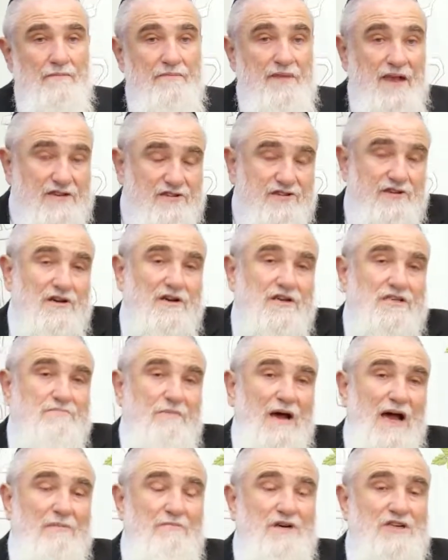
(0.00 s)
That sukkah is
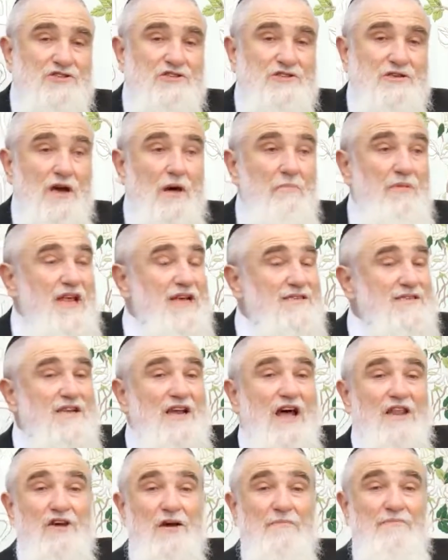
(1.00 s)
mamish. But there's
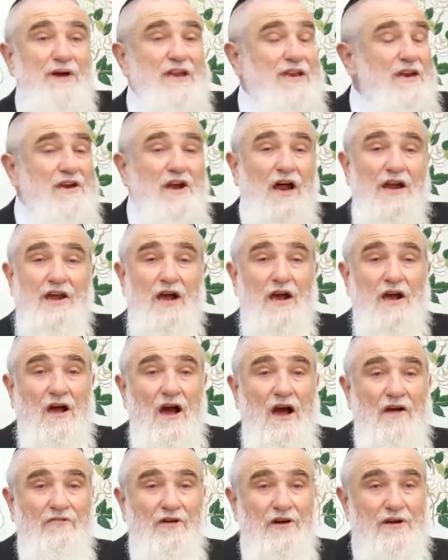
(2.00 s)
another opinion, Ananya
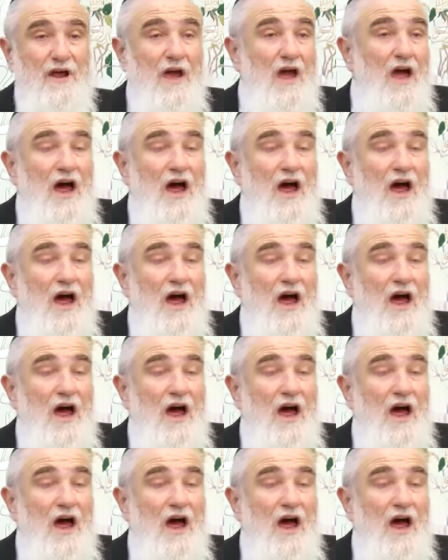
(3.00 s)
Kavod.